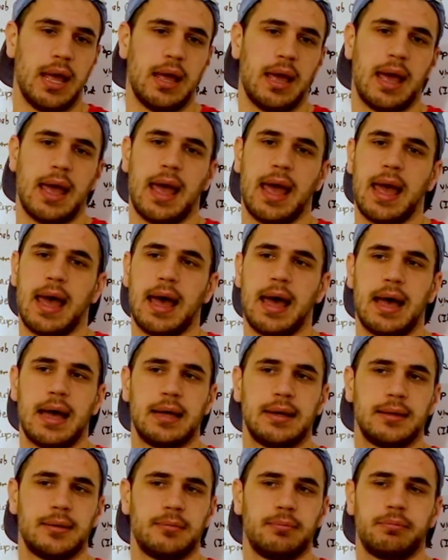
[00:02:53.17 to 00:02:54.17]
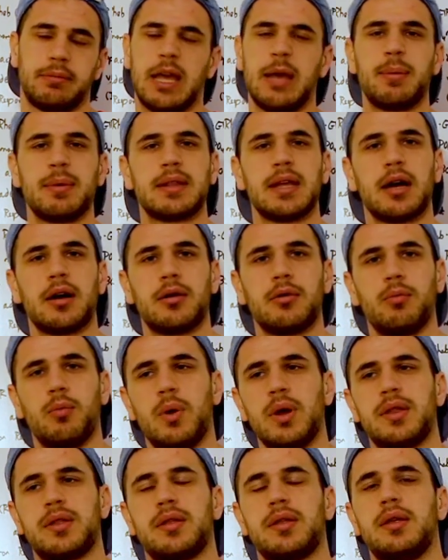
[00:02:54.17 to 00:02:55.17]
and keep it there
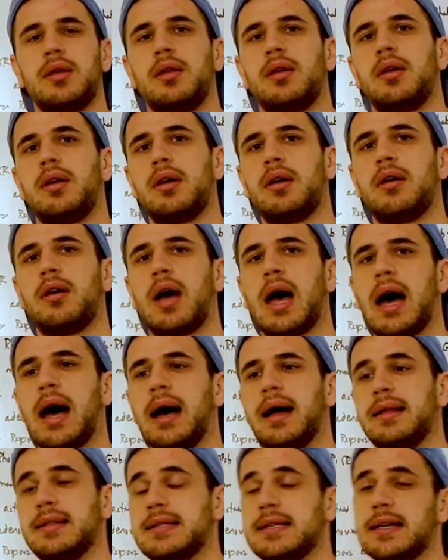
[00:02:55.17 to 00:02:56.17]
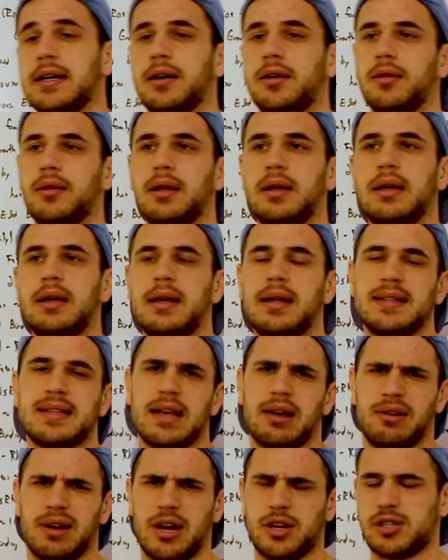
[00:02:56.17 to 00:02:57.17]
until
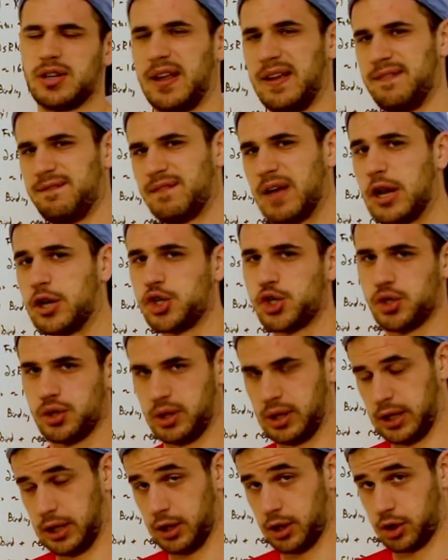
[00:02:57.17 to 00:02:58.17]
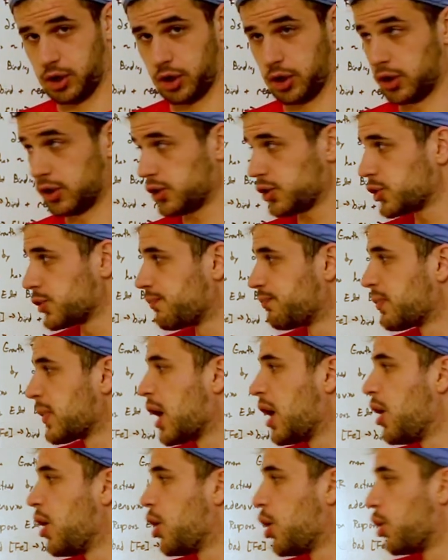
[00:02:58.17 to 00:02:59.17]
degradation eventually occurs.
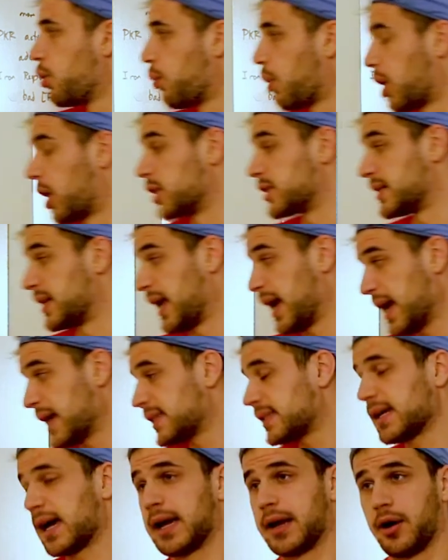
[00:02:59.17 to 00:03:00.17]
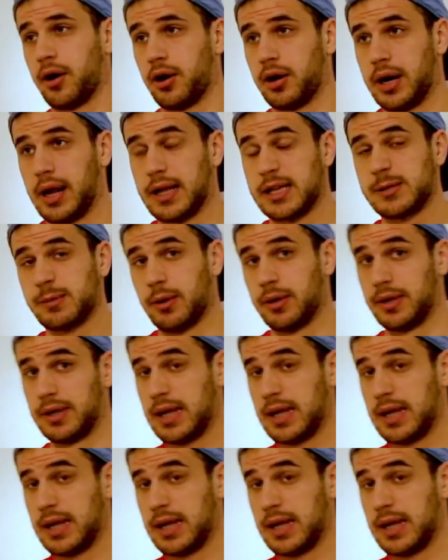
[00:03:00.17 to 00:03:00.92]
Whereas an siRNA, small